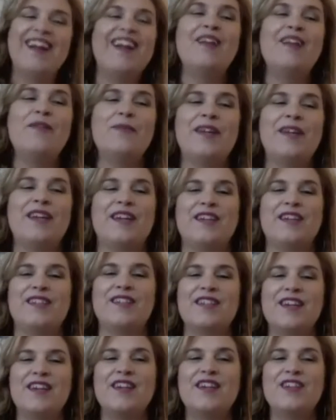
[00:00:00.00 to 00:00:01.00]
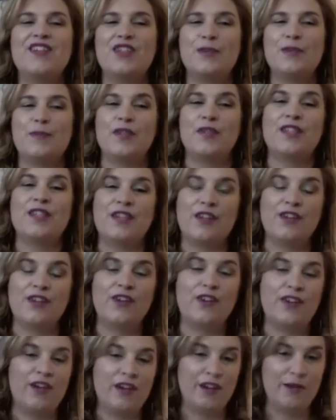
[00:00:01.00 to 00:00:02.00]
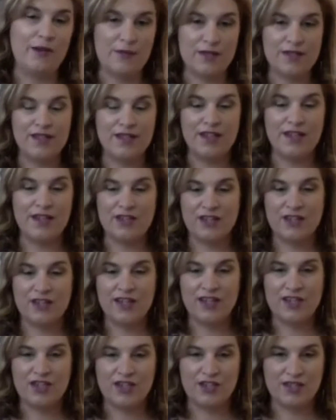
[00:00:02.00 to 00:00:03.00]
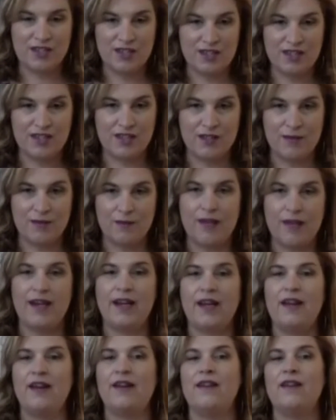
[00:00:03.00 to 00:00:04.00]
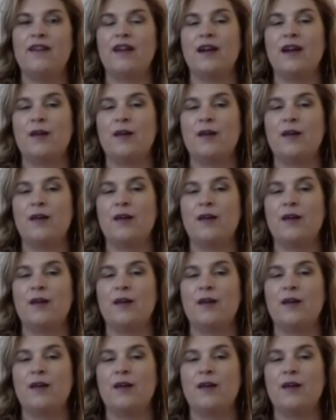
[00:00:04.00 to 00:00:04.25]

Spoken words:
because she particularly was in the education system and